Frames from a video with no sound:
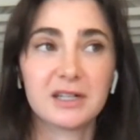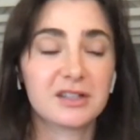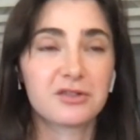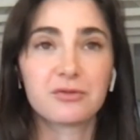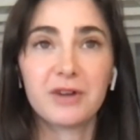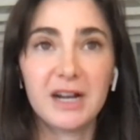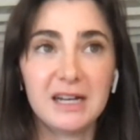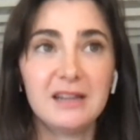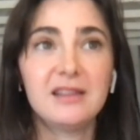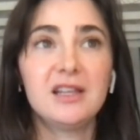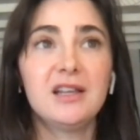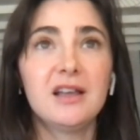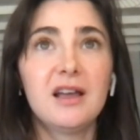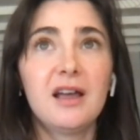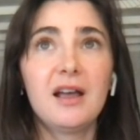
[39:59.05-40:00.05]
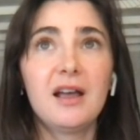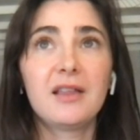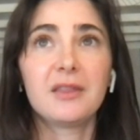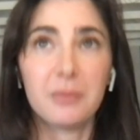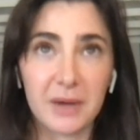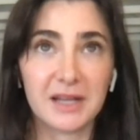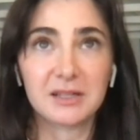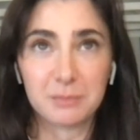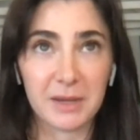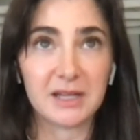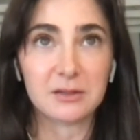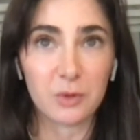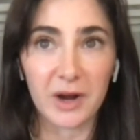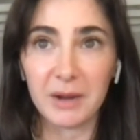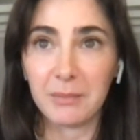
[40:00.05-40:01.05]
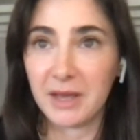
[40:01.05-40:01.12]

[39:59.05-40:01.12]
It's really the the best best way,